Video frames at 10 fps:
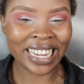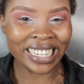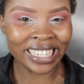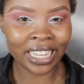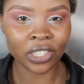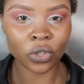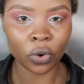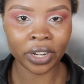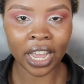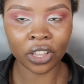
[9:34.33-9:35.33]
intense
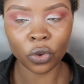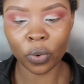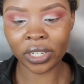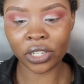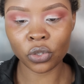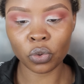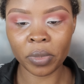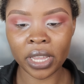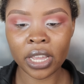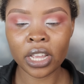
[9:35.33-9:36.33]
or dark you want it to
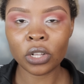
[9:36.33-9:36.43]
be.